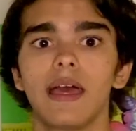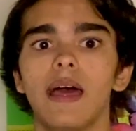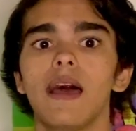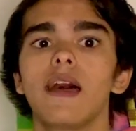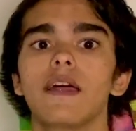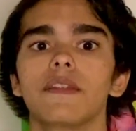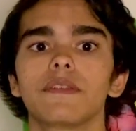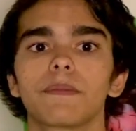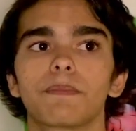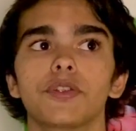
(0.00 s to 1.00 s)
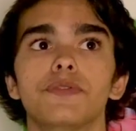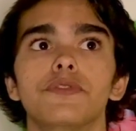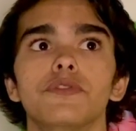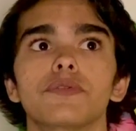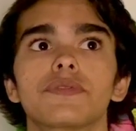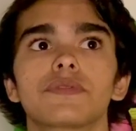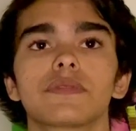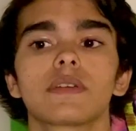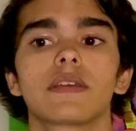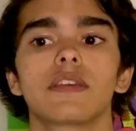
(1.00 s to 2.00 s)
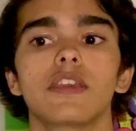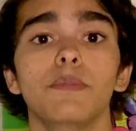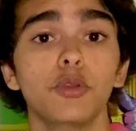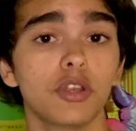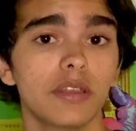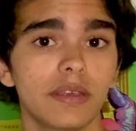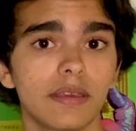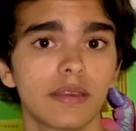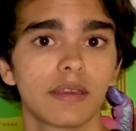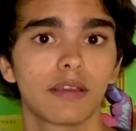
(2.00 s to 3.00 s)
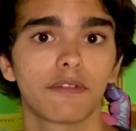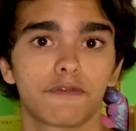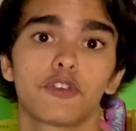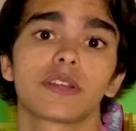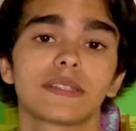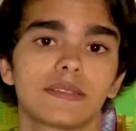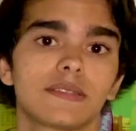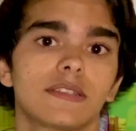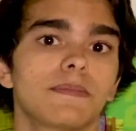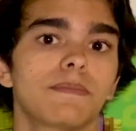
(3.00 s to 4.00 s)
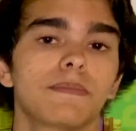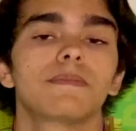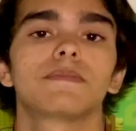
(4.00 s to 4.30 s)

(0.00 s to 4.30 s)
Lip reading: and produce immunity for a consistent